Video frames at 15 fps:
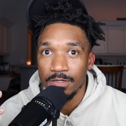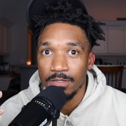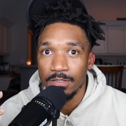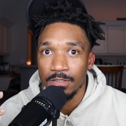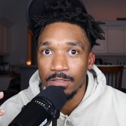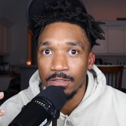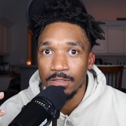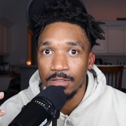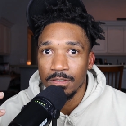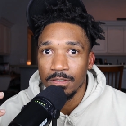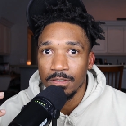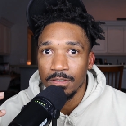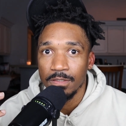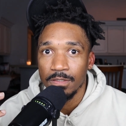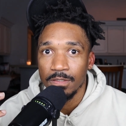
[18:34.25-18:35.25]

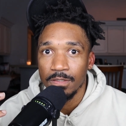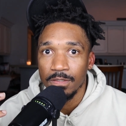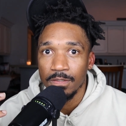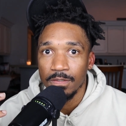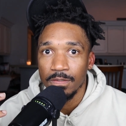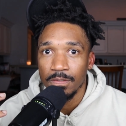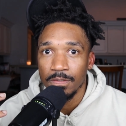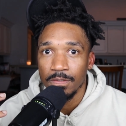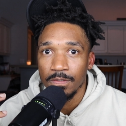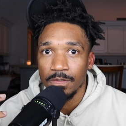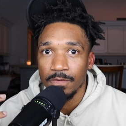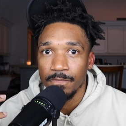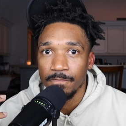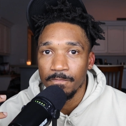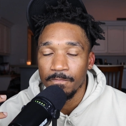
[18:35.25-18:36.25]

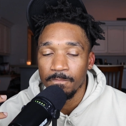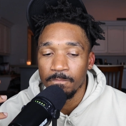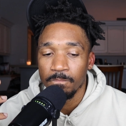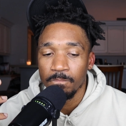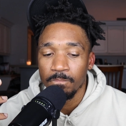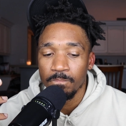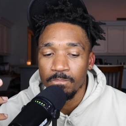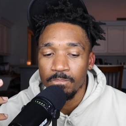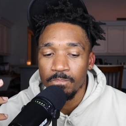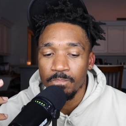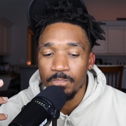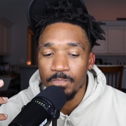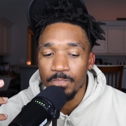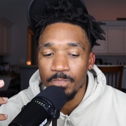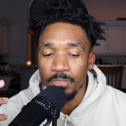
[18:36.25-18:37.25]

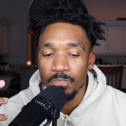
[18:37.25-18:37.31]
[no speech]